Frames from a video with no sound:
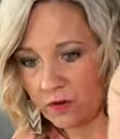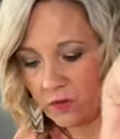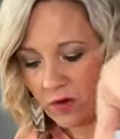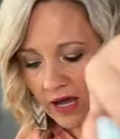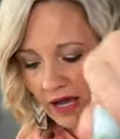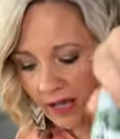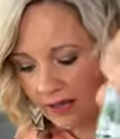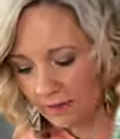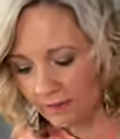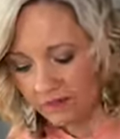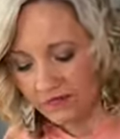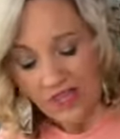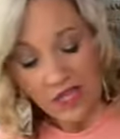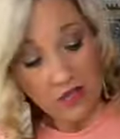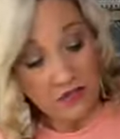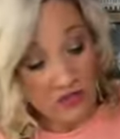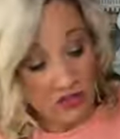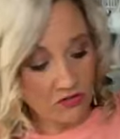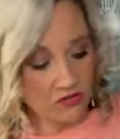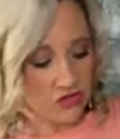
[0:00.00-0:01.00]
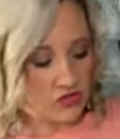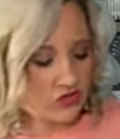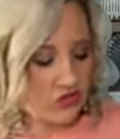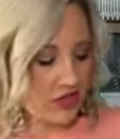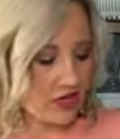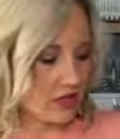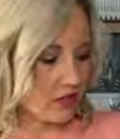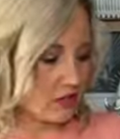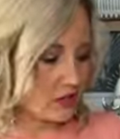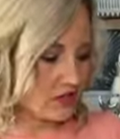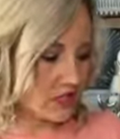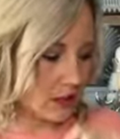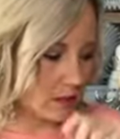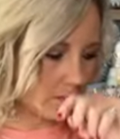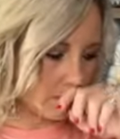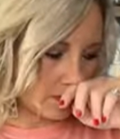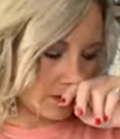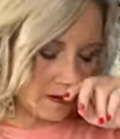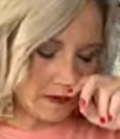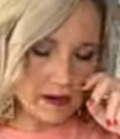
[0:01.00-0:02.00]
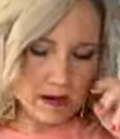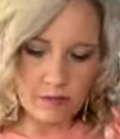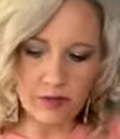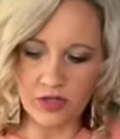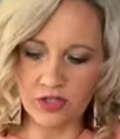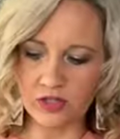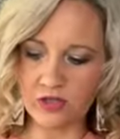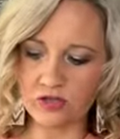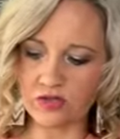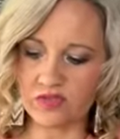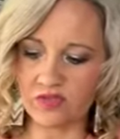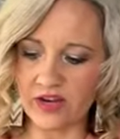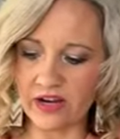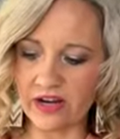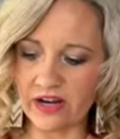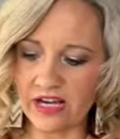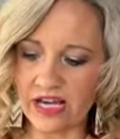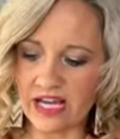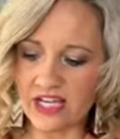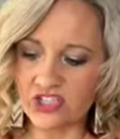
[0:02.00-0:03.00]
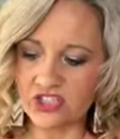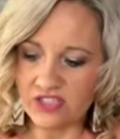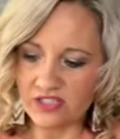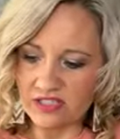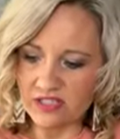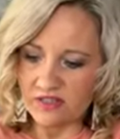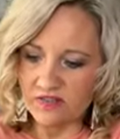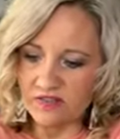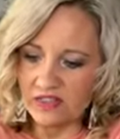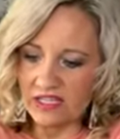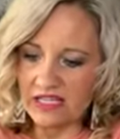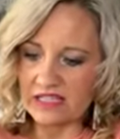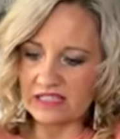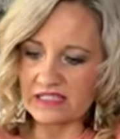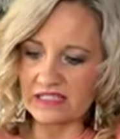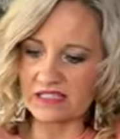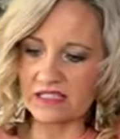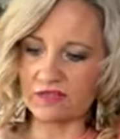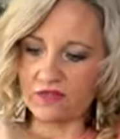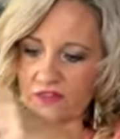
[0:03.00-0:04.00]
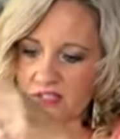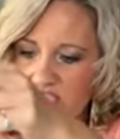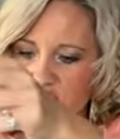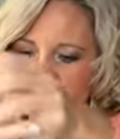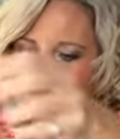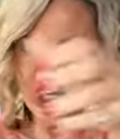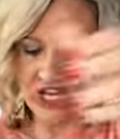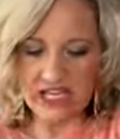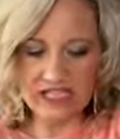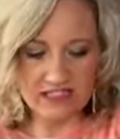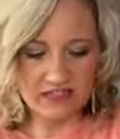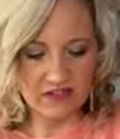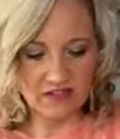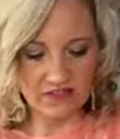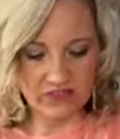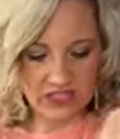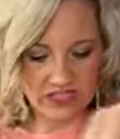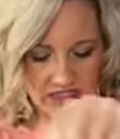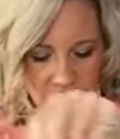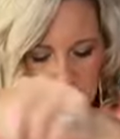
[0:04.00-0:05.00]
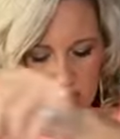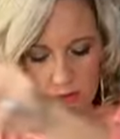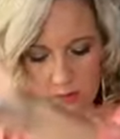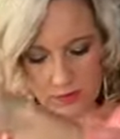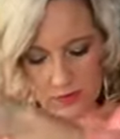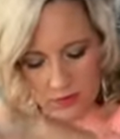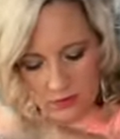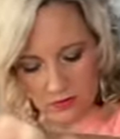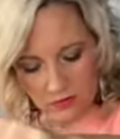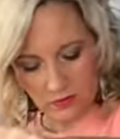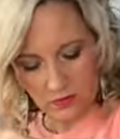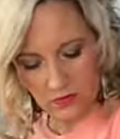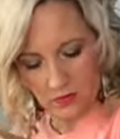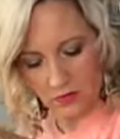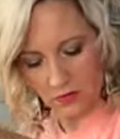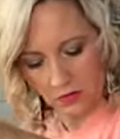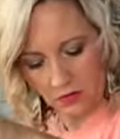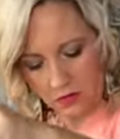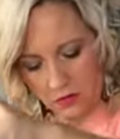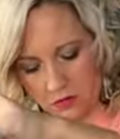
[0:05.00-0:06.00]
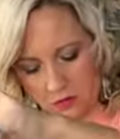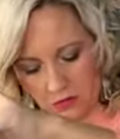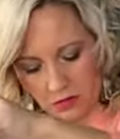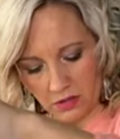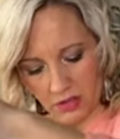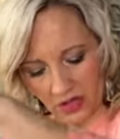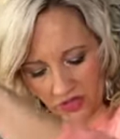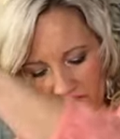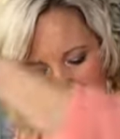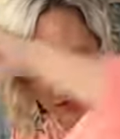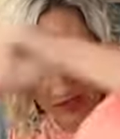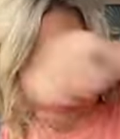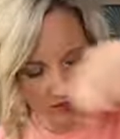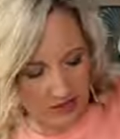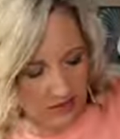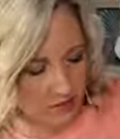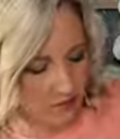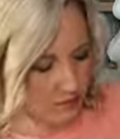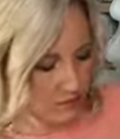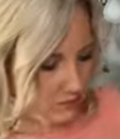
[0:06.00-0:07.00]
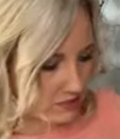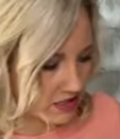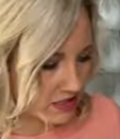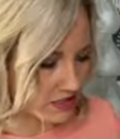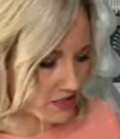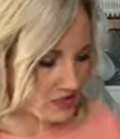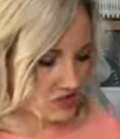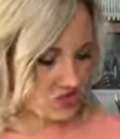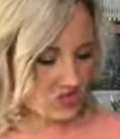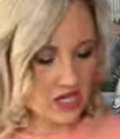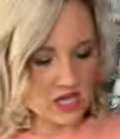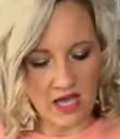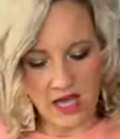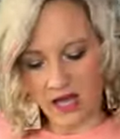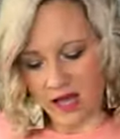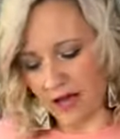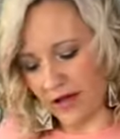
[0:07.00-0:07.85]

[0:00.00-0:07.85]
Okay. Those are the colors I brought. I'm going to use variations of these and different shades of these. I think I can manage.